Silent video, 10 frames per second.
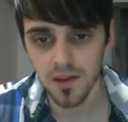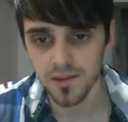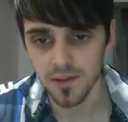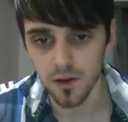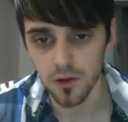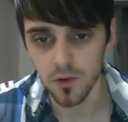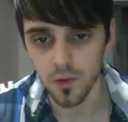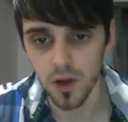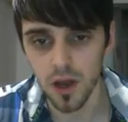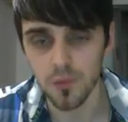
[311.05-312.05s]
So
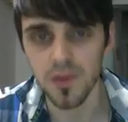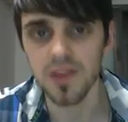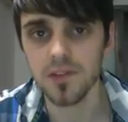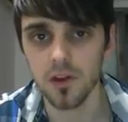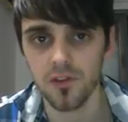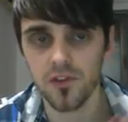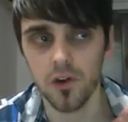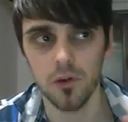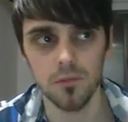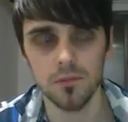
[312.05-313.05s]
these are
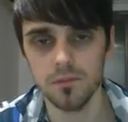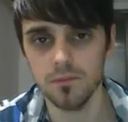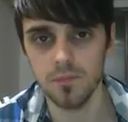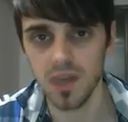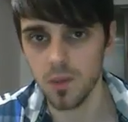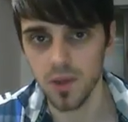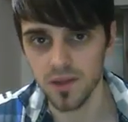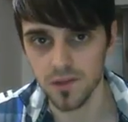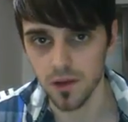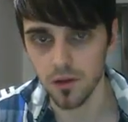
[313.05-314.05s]
from many
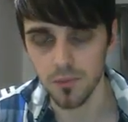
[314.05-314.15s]
weeks ago,